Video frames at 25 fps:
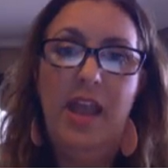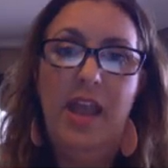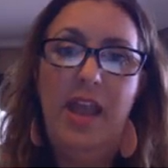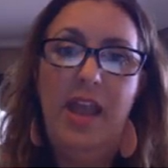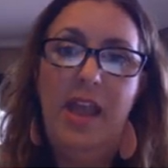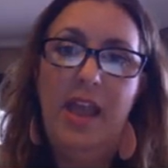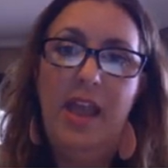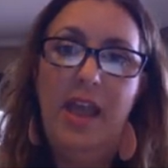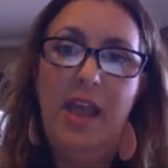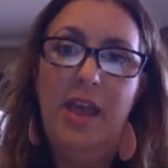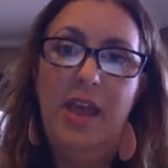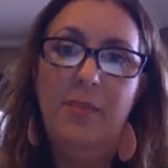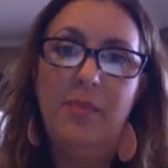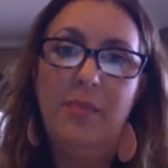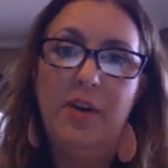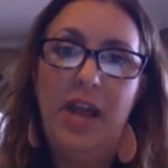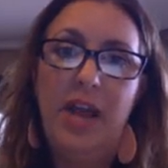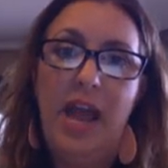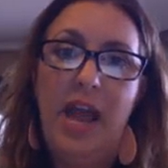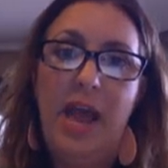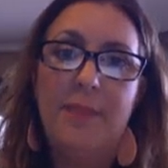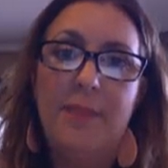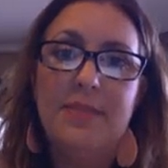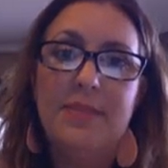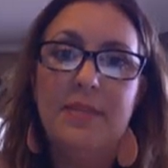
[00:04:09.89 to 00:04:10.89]
And
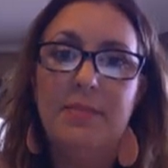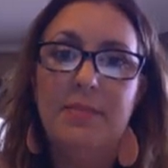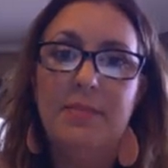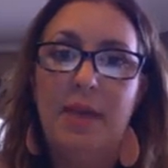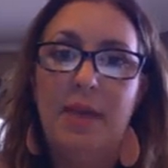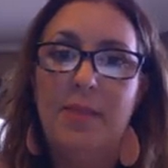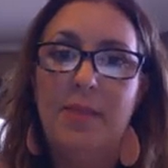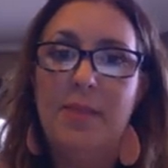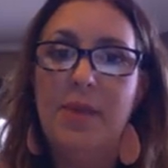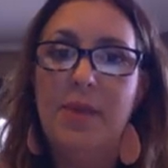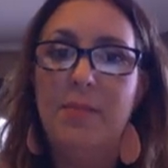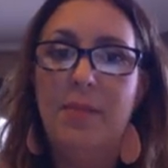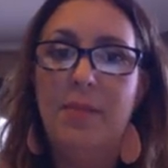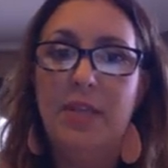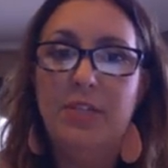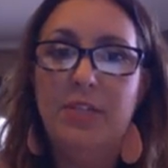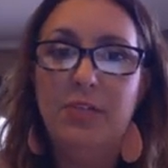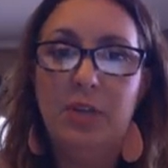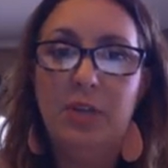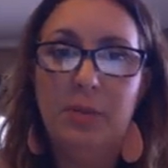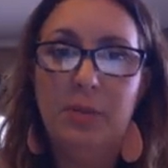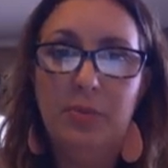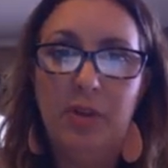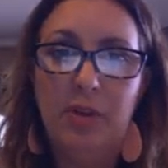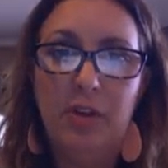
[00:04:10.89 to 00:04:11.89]
perhaps it might be a
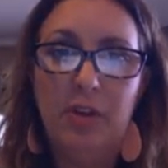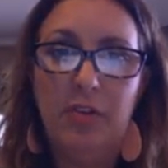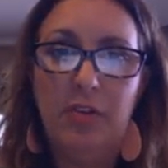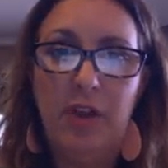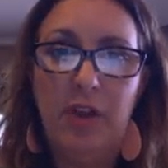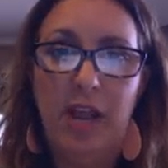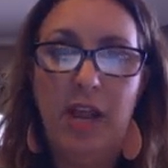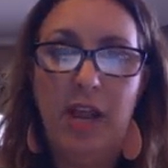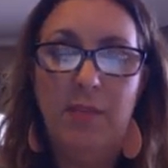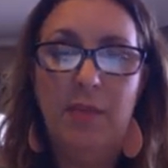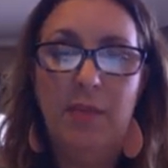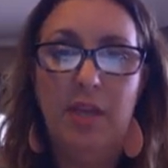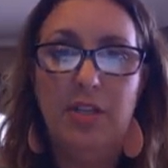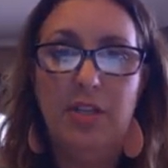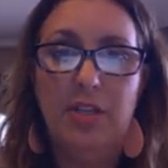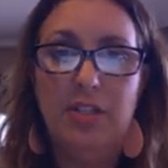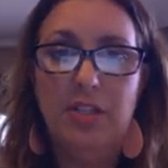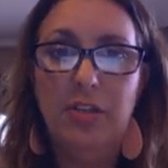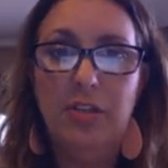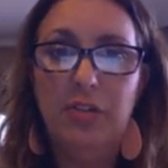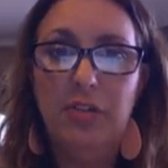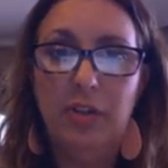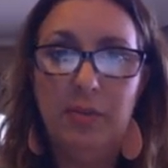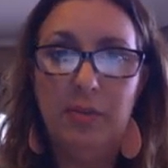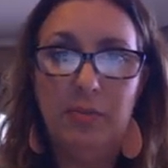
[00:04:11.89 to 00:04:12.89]
mentoring program, a
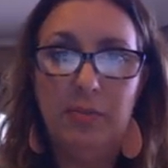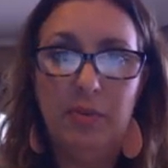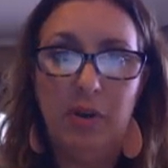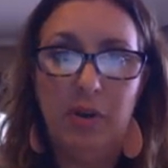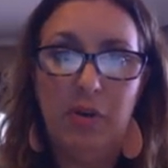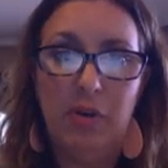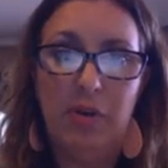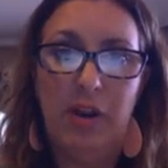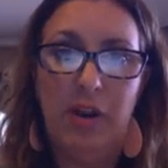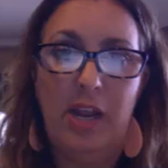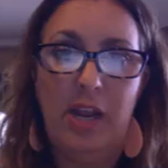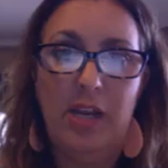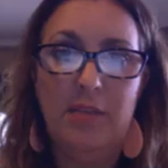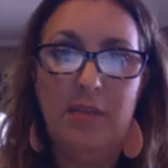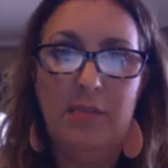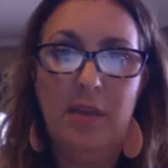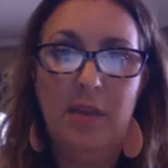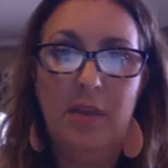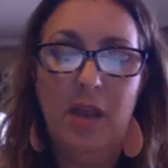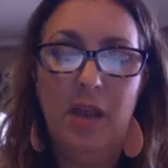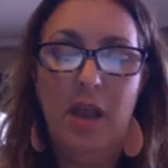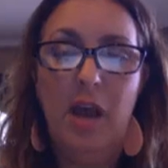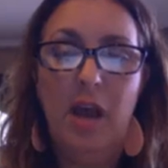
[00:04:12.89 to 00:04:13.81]
tutoring program,